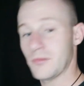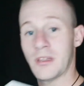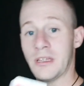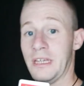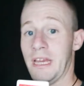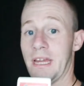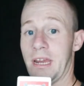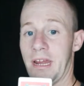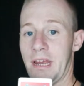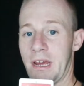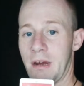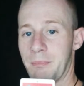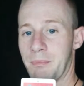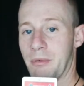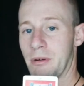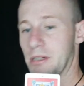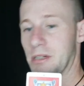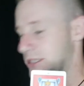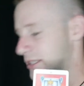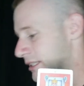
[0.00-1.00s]
Yeah, the
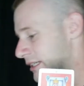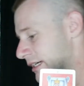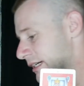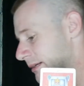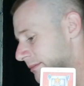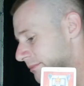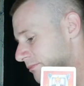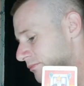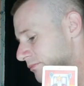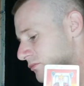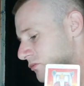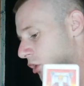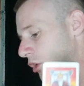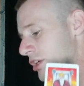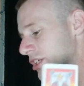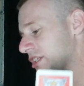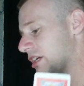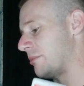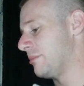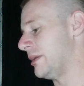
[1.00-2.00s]
Emperor is here. Or
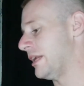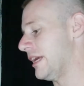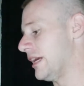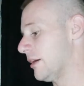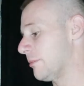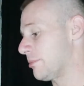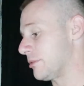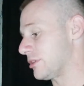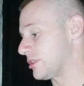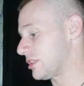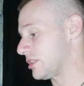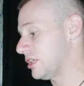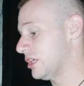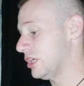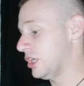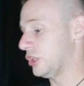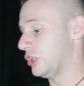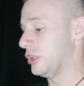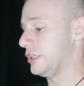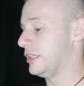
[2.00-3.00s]
this could be the Empress.
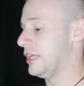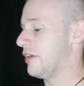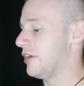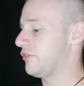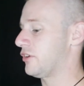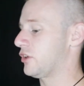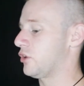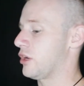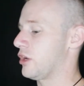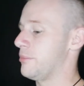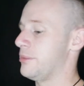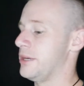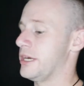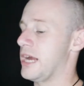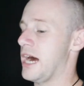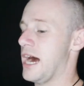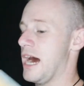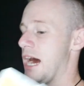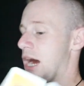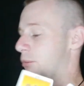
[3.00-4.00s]
You're definitely going to be in a high